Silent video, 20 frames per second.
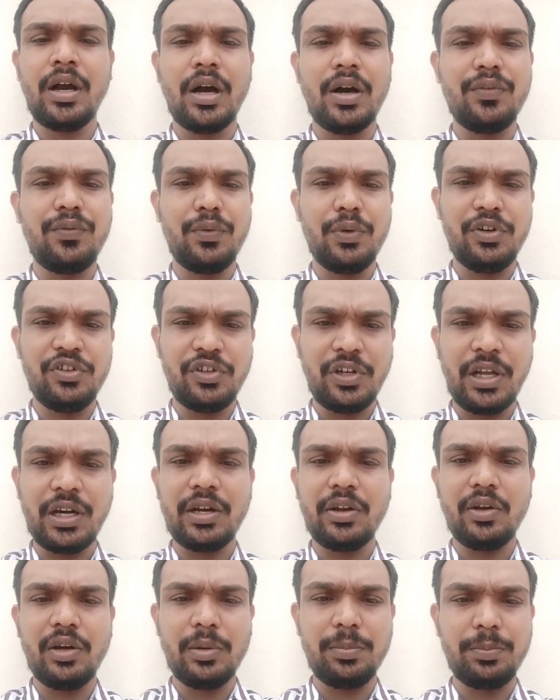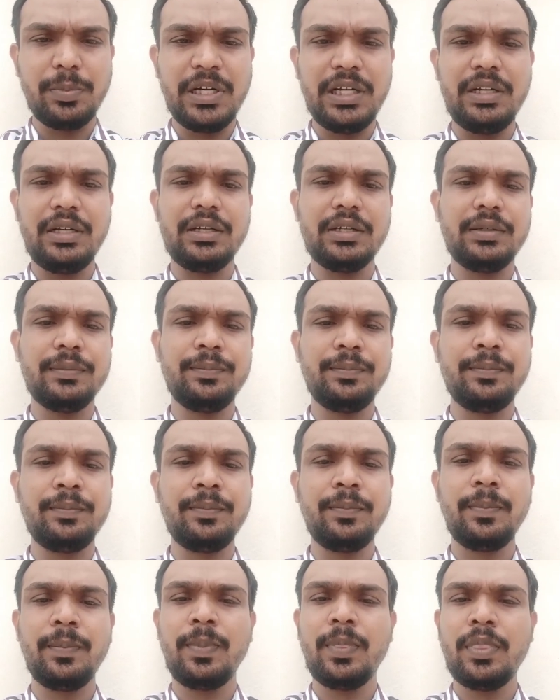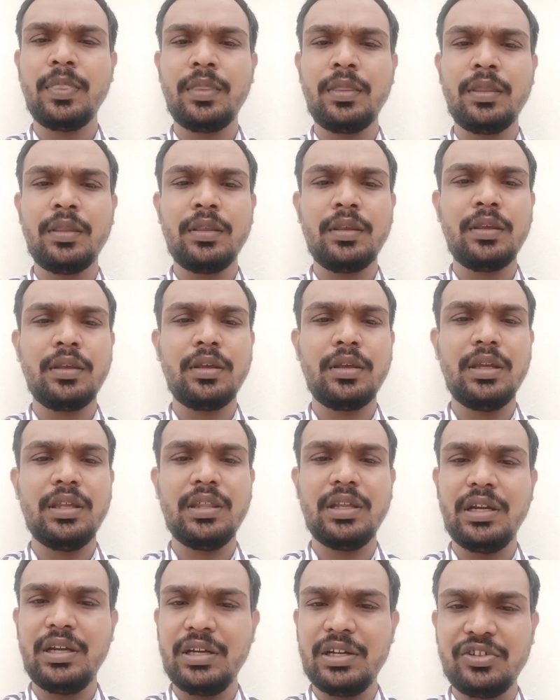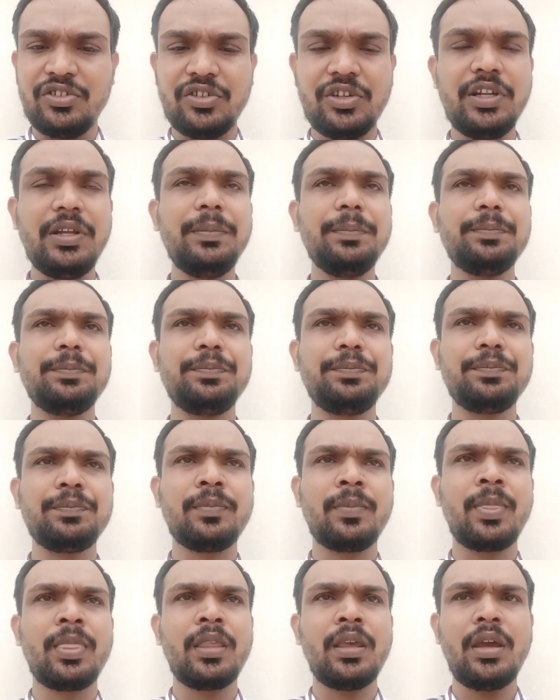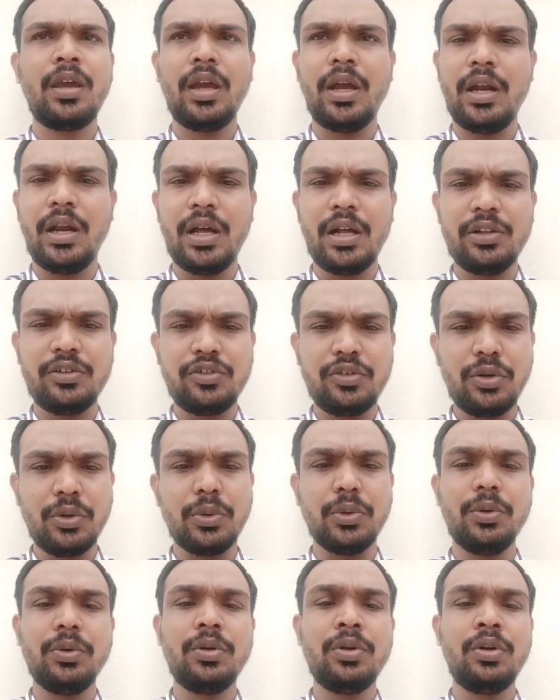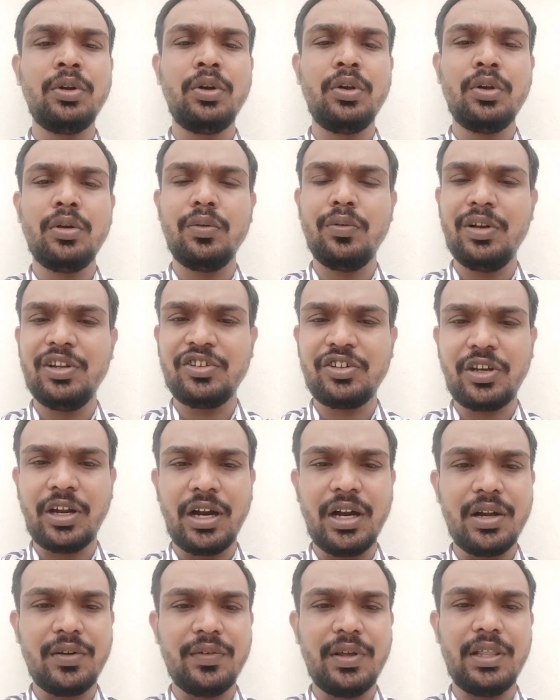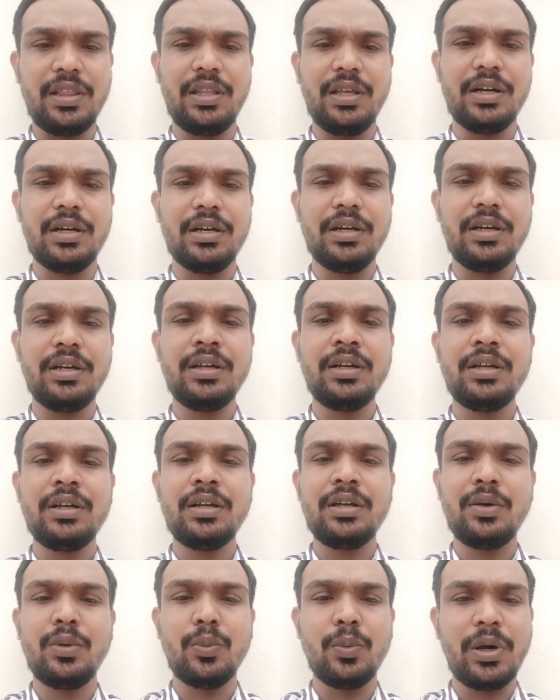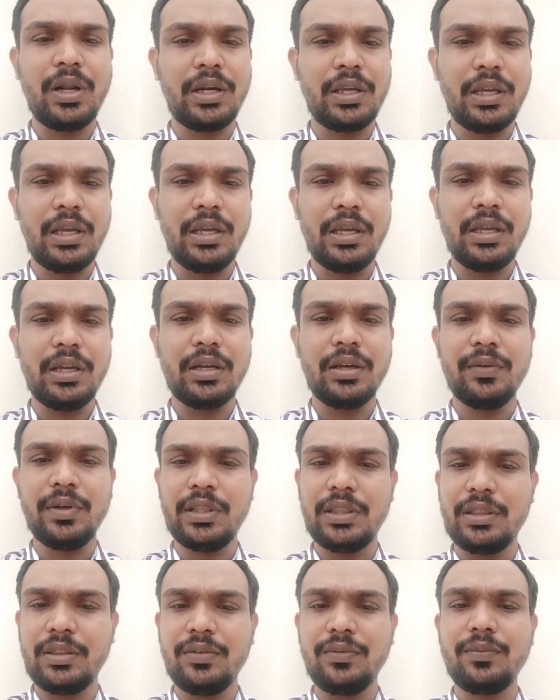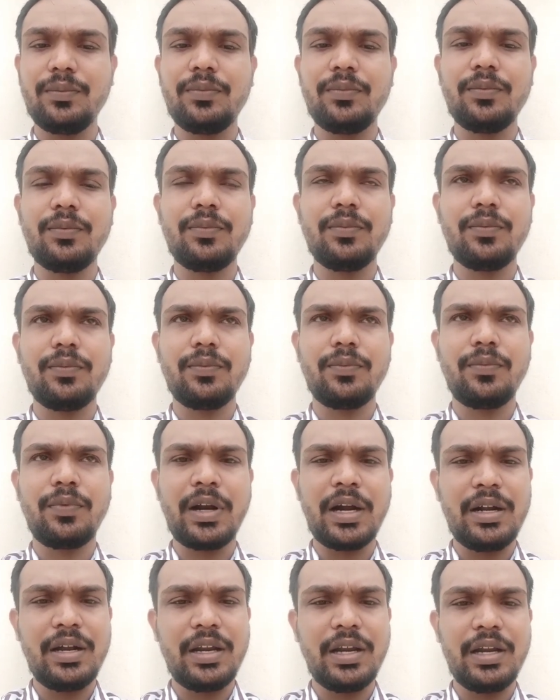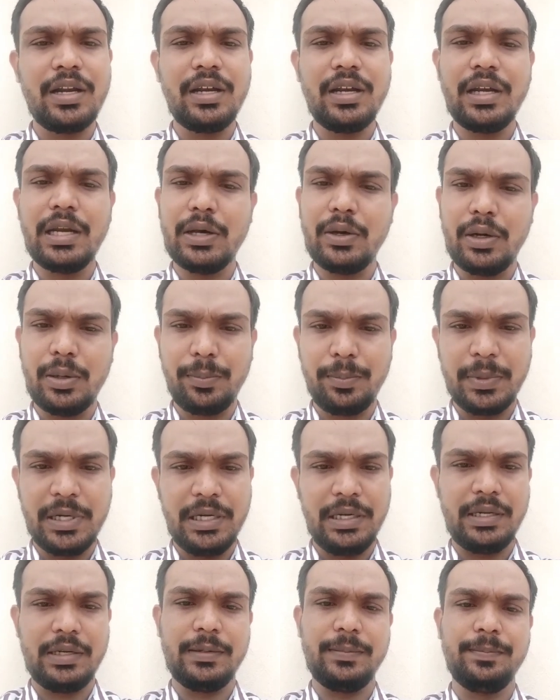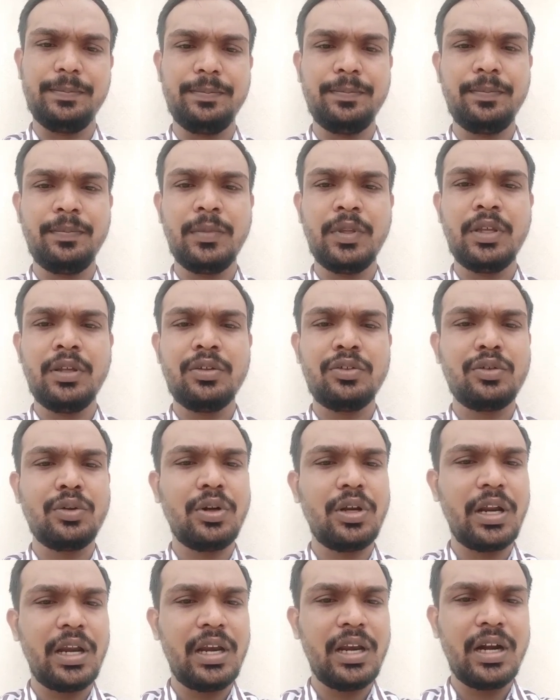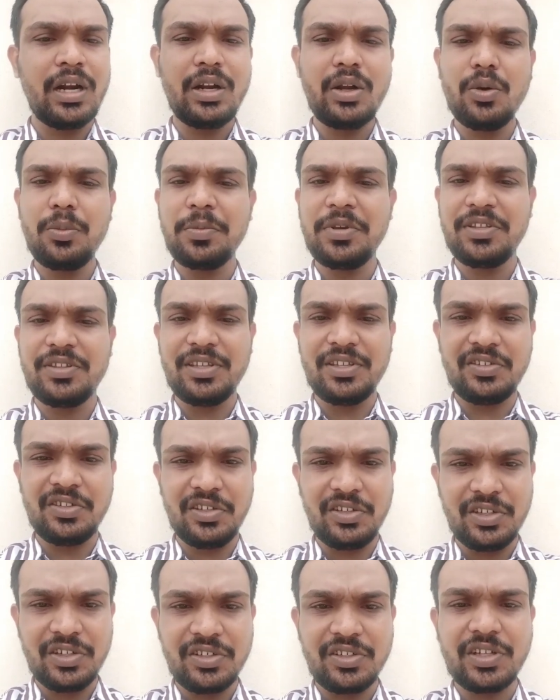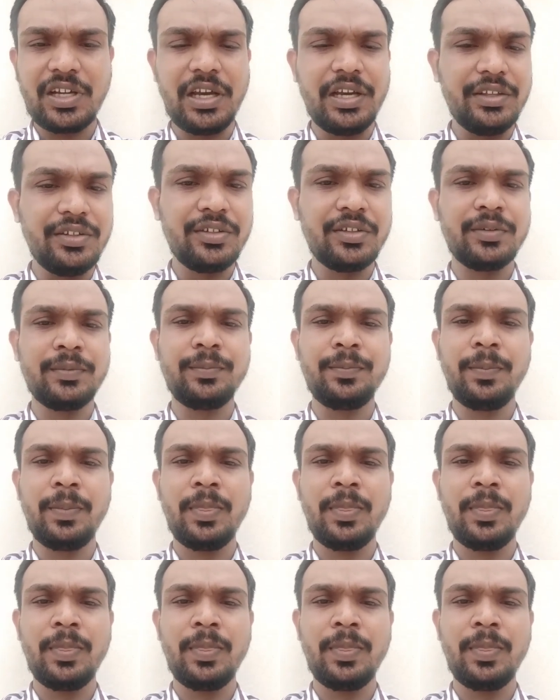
of full stack development in the industry, and also we'll start with working with front end development. So try not to miss the sessions, guys.